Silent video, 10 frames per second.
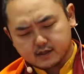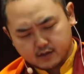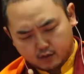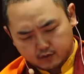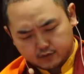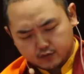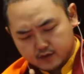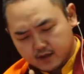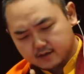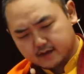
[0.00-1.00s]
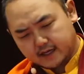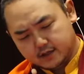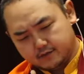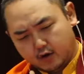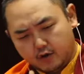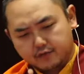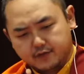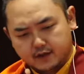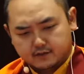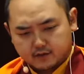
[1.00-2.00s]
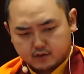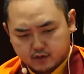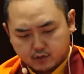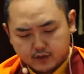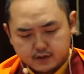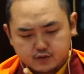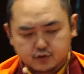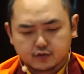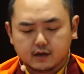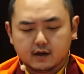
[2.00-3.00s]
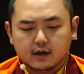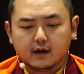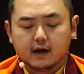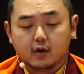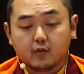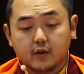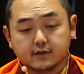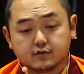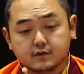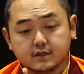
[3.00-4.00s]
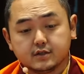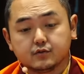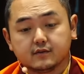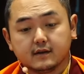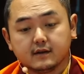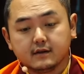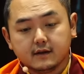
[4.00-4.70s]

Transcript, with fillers: the so these kind of offerings, you know, that we do are ways to reduce the